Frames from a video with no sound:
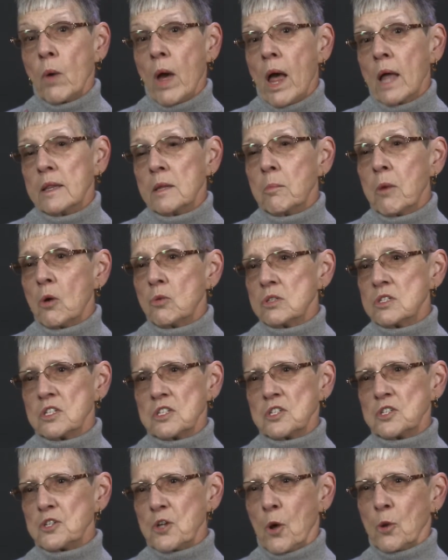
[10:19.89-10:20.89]
Well, and the bones
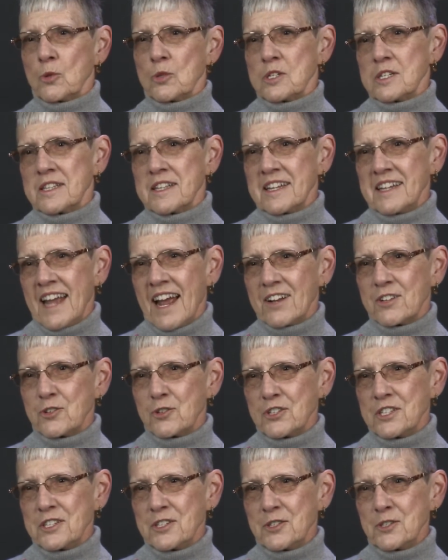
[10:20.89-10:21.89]
and stones at the
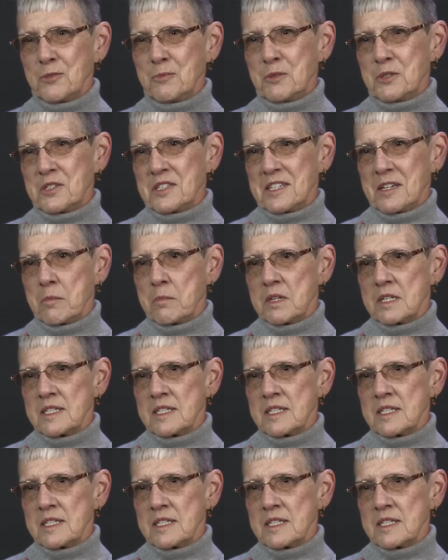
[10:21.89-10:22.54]
Natural History Museum,